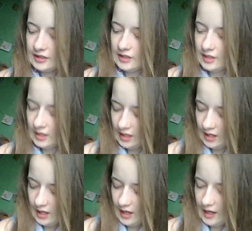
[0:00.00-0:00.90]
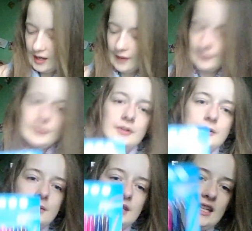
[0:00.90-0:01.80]
Um, with these
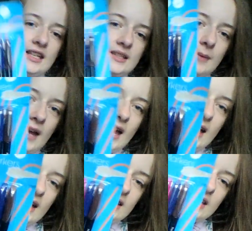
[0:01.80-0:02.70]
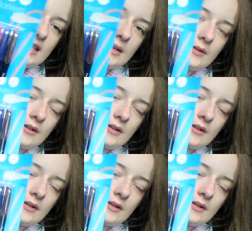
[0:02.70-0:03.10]
pens and they my off sister.